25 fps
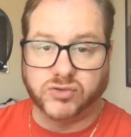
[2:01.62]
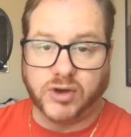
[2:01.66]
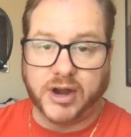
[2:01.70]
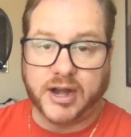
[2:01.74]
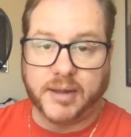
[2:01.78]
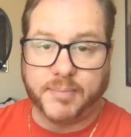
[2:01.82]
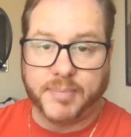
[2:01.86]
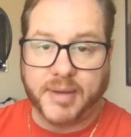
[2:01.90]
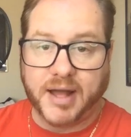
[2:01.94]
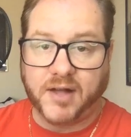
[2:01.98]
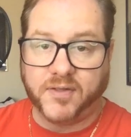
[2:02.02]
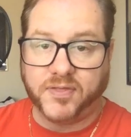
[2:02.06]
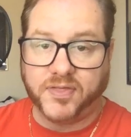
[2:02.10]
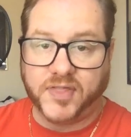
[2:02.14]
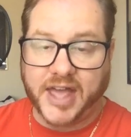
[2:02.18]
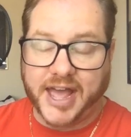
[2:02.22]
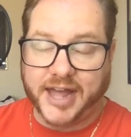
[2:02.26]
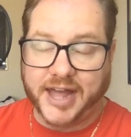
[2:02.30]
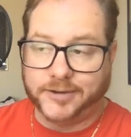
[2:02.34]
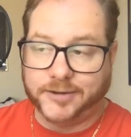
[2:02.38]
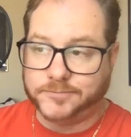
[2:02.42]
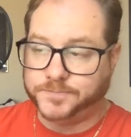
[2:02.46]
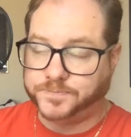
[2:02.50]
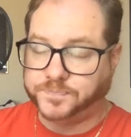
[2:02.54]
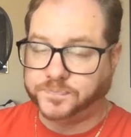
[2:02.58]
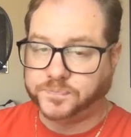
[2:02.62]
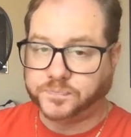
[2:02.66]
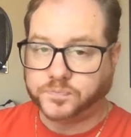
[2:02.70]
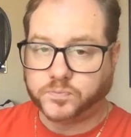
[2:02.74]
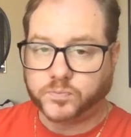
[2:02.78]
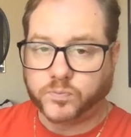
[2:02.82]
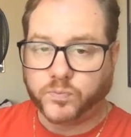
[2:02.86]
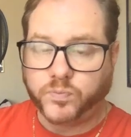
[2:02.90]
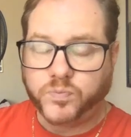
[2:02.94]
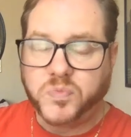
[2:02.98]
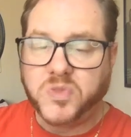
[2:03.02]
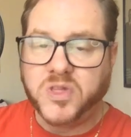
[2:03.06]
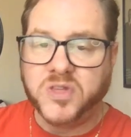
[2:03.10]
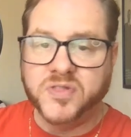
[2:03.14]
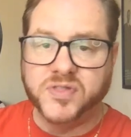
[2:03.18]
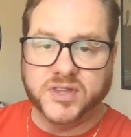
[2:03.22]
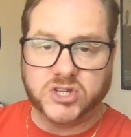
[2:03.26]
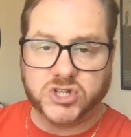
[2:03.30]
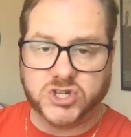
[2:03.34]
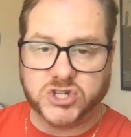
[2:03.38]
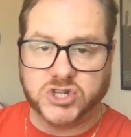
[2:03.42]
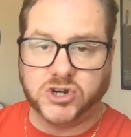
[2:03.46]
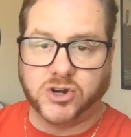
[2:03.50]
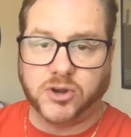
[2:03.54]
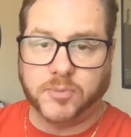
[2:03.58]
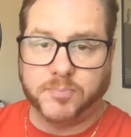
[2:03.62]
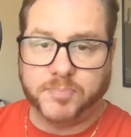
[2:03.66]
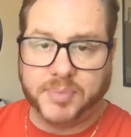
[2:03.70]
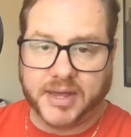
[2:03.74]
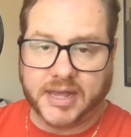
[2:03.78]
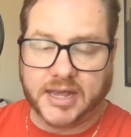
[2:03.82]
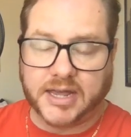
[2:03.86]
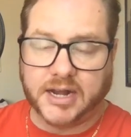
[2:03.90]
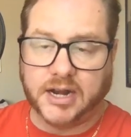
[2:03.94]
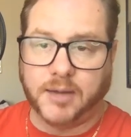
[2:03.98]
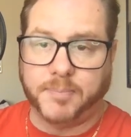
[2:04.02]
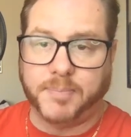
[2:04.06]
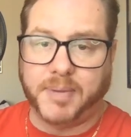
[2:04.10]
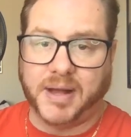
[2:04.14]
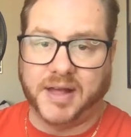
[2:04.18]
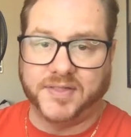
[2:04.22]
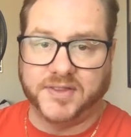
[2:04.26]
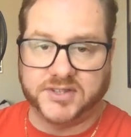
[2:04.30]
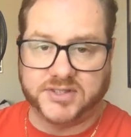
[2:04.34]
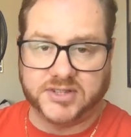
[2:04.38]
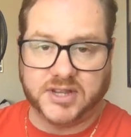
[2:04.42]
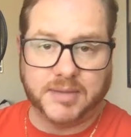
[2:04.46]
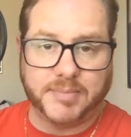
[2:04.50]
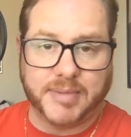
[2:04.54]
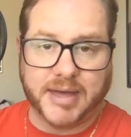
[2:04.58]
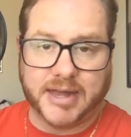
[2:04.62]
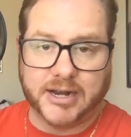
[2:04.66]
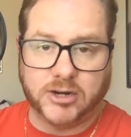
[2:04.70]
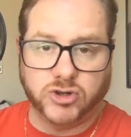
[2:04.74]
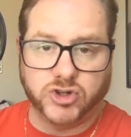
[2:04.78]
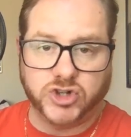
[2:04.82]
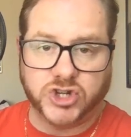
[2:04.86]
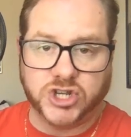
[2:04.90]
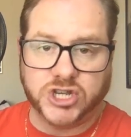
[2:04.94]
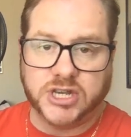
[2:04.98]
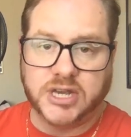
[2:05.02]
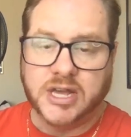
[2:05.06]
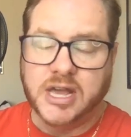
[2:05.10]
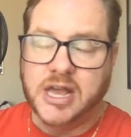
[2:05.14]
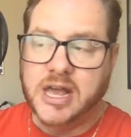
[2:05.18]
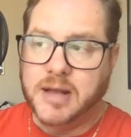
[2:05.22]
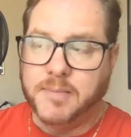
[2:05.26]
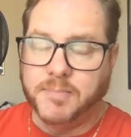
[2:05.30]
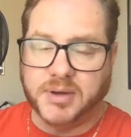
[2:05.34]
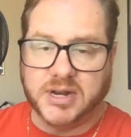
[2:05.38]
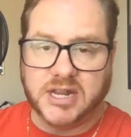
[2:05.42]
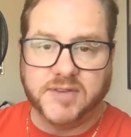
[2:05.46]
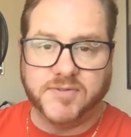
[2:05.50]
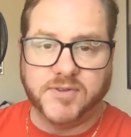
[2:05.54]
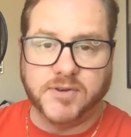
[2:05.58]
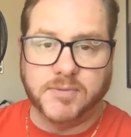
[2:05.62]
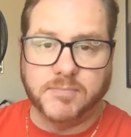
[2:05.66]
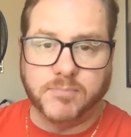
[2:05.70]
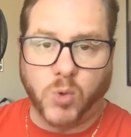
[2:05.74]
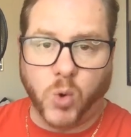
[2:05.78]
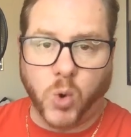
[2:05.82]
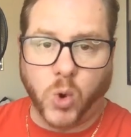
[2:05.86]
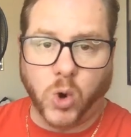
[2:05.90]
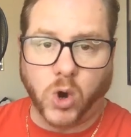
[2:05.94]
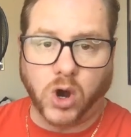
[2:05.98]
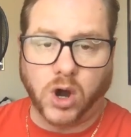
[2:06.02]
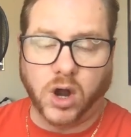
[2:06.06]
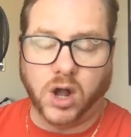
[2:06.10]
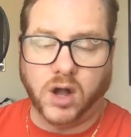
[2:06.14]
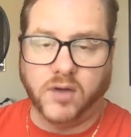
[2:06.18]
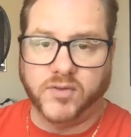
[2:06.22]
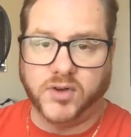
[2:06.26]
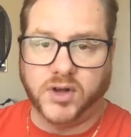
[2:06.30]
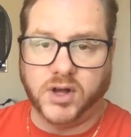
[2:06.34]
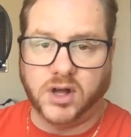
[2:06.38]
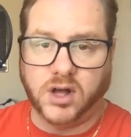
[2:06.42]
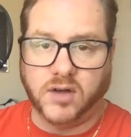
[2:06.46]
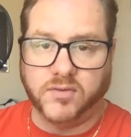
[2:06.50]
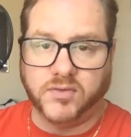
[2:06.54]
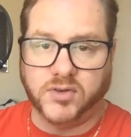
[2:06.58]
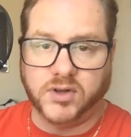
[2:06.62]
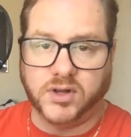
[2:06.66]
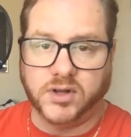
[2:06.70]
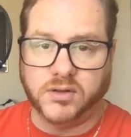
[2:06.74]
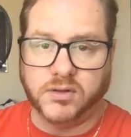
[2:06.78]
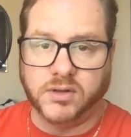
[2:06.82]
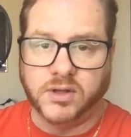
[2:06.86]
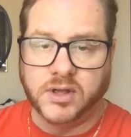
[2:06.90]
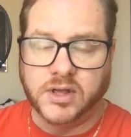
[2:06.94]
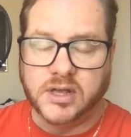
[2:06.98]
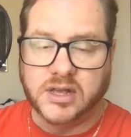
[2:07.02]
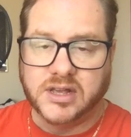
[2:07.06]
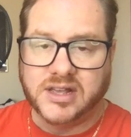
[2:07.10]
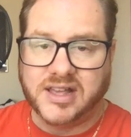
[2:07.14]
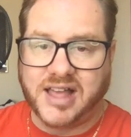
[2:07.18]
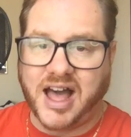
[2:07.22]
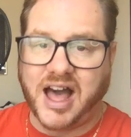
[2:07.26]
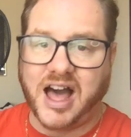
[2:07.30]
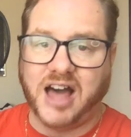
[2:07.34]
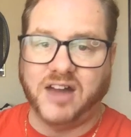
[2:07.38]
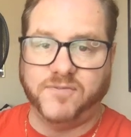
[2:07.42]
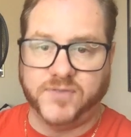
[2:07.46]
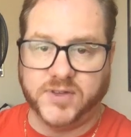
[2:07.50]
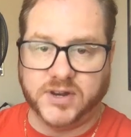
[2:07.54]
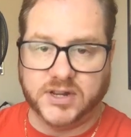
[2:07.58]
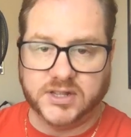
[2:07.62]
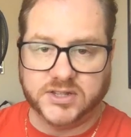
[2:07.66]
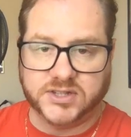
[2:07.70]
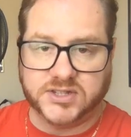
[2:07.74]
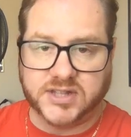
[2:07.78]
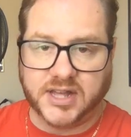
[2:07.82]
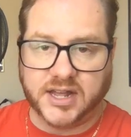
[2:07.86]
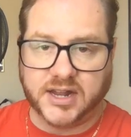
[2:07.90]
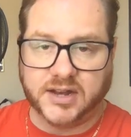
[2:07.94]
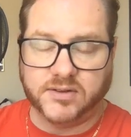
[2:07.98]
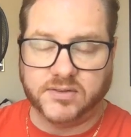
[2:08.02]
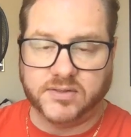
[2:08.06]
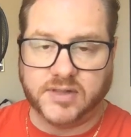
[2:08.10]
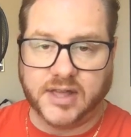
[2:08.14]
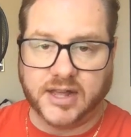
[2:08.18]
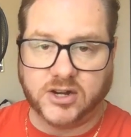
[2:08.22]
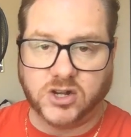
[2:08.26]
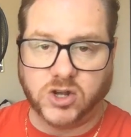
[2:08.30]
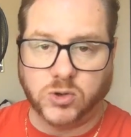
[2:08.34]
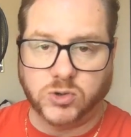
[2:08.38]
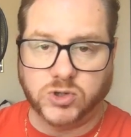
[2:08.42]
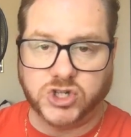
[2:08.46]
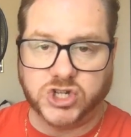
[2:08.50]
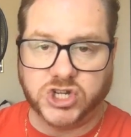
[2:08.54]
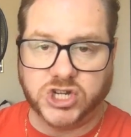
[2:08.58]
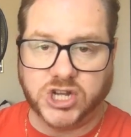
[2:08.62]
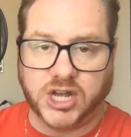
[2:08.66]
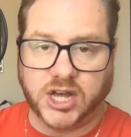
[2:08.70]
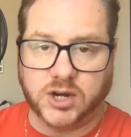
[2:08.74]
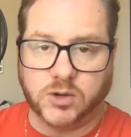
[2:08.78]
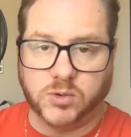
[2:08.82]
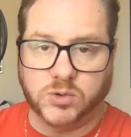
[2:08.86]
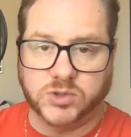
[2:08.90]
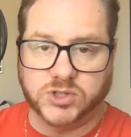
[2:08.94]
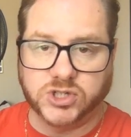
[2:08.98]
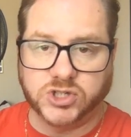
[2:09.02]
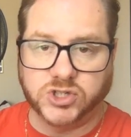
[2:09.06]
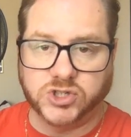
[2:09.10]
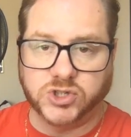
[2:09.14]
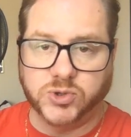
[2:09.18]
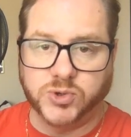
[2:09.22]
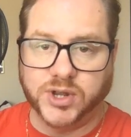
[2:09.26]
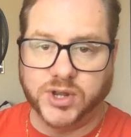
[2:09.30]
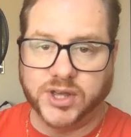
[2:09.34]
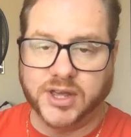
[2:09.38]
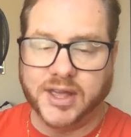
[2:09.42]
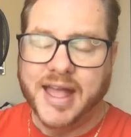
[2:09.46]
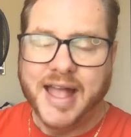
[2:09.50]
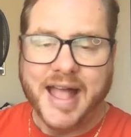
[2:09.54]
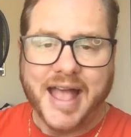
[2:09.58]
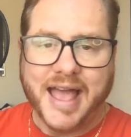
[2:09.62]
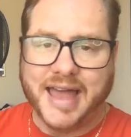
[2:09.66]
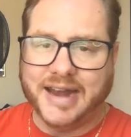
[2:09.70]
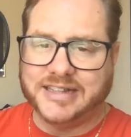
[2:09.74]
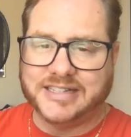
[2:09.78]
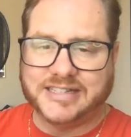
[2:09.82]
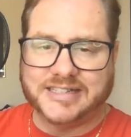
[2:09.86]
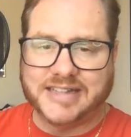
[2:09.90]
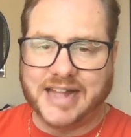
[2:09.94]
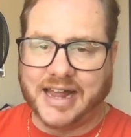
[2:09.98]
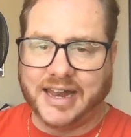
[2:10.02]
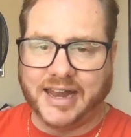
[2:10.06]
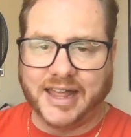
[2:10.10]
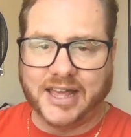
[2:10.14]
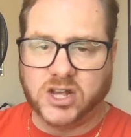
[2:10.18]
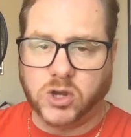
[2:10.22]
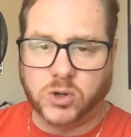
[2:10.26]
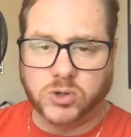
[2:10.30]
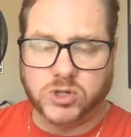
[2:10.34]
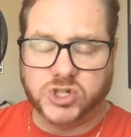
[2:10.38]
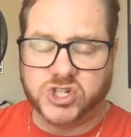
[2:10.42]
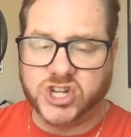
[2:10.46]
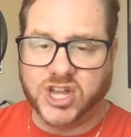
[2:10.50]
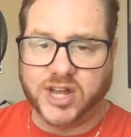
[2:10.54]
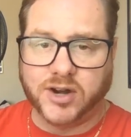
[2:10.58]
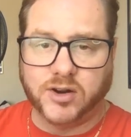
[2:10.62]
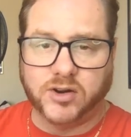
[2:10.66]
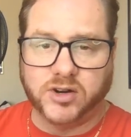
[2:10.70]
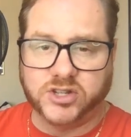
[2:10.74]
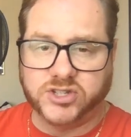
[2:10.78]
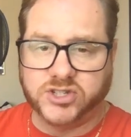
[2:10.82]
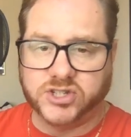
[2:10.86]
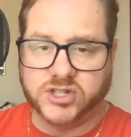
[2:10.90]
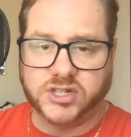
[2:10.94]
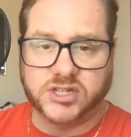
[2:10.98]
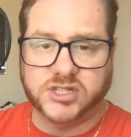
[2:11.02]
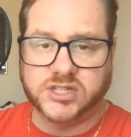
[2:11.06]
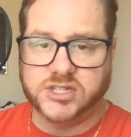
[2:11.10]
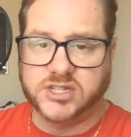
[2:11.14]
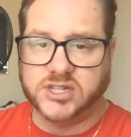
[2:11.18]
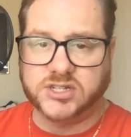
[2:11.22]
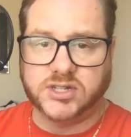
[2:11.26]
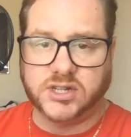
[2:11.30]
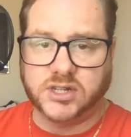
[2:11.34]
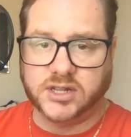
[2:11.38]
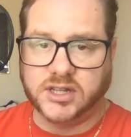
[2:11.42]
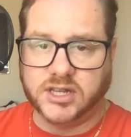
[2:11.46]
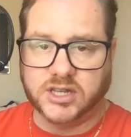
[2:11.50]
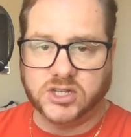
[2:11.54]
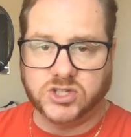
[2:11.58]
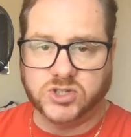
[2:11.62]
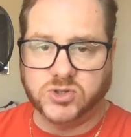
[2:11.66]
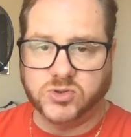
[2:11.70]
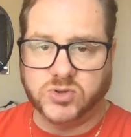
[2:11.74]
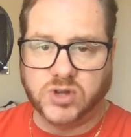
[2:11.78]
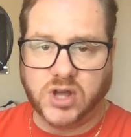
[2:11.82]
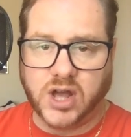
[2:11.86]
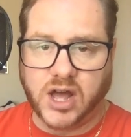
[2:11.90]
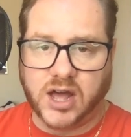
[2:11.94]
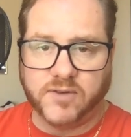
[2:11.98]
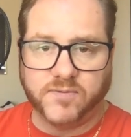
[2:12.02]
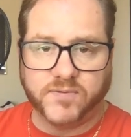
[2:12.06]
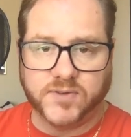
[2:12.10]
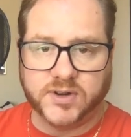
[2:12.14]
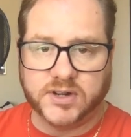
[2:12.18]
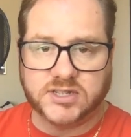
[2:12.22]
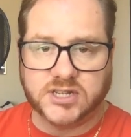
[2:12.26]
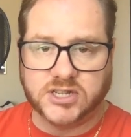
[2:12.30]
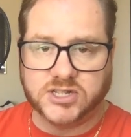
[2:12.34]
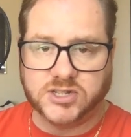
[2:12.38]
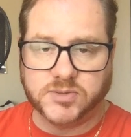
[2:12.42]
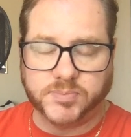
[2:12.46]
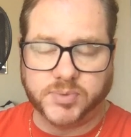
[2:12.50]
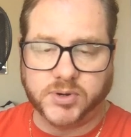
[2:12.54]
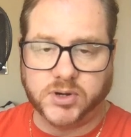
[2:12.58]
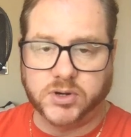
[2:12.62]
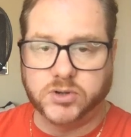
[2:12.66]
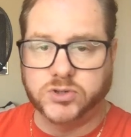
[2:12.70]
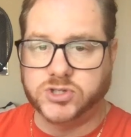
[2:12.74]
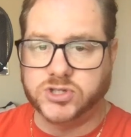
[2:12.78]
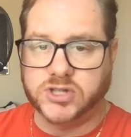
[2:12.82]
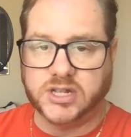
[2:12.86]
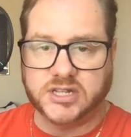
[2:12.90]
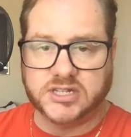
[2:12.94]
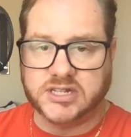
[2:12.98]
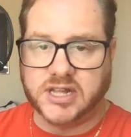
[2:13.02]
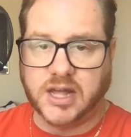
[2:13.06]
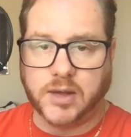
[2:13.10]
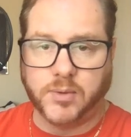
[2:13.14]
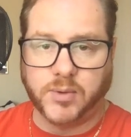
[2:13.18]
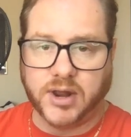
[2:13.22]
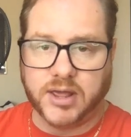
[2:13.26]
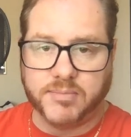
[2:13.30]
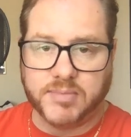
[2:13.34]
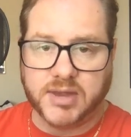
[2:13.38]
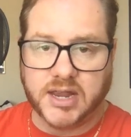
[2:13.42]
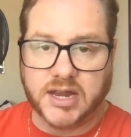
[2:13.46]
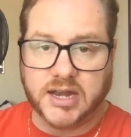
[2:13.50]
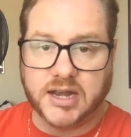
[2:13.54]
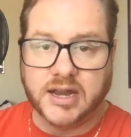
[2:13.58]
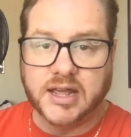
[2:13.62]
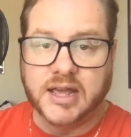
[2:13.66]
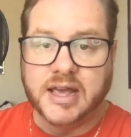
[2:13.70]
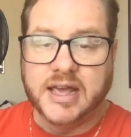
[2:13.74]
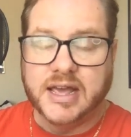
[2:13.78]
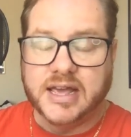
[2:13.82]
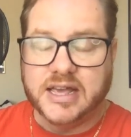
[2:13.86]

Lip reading: right about that. This year I'm picking up on the same energy, but even more of a confidence that Coach Schiano was exuding. And it's not like Coach Schiano doesn't consistently exude confidence as a person. That's not what I mean.